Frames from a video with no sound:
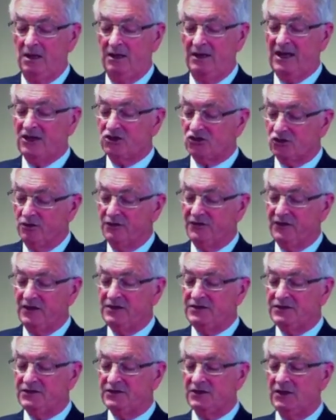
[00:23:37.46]
Now, truth
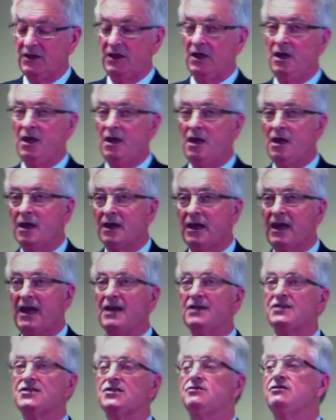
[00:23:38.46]
is,
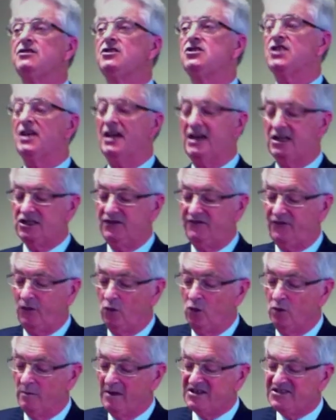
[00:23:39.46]
councillors are in charge of
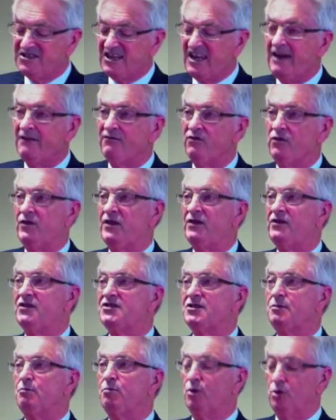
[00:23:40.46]
almost everything
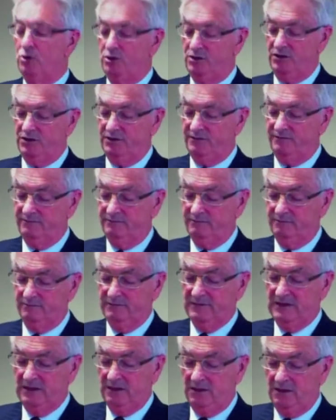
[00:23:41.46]
that's important.
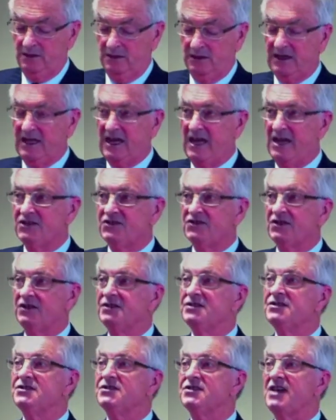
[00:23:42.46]

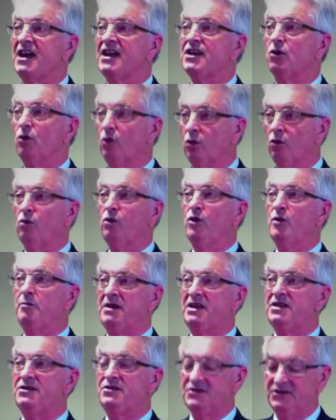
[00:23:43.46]
Councillors take all the
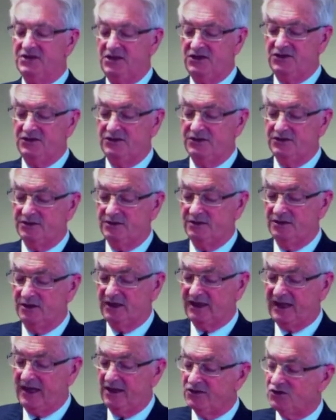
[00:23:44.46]
big decisions:
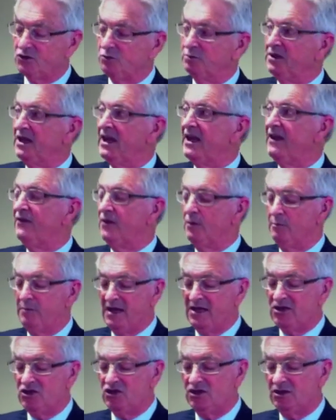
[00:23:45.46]
the council plan, the
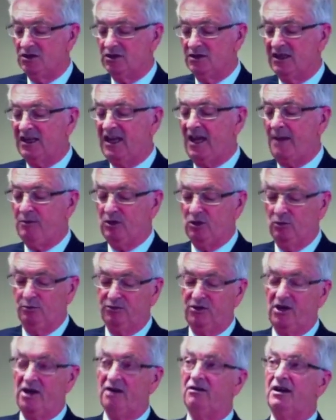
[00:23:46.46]
budget, the capital
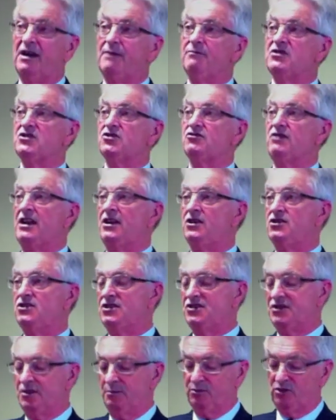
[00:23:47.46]
program, the
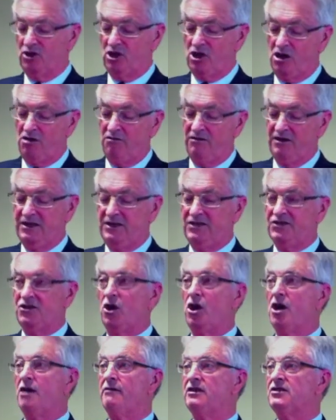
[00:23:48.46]
strategies, the priorities,
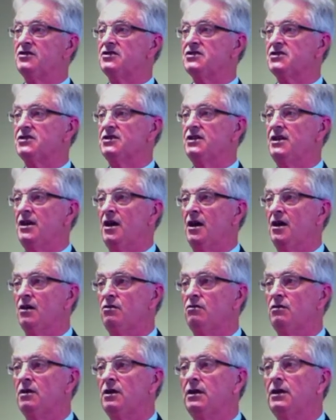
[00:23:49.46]
hiring the
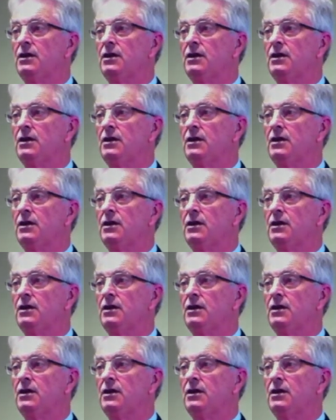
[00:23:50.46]
CEO.